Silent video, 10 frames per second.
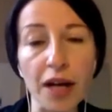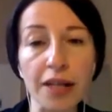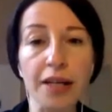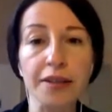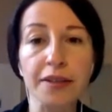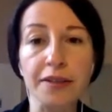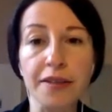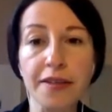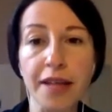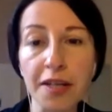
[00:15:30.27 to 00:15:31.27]
I edited
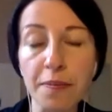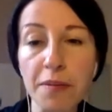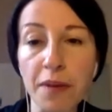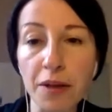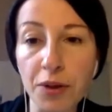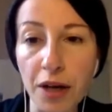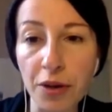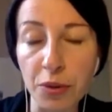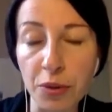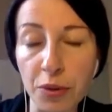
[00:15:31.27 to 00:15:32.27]
this text by
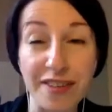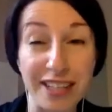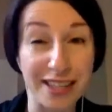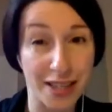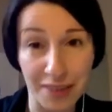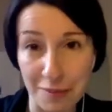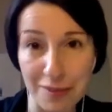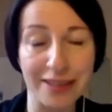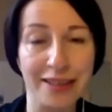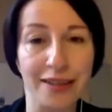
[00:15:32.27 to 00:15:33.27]
Maldonado, which is
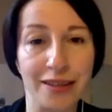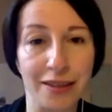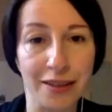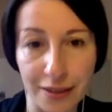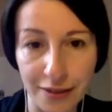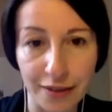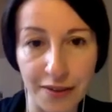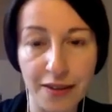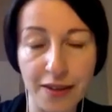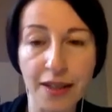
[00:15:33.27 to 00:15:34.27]
extremely
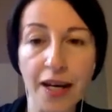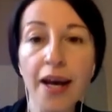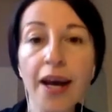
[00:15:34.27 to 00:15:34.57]
interesting.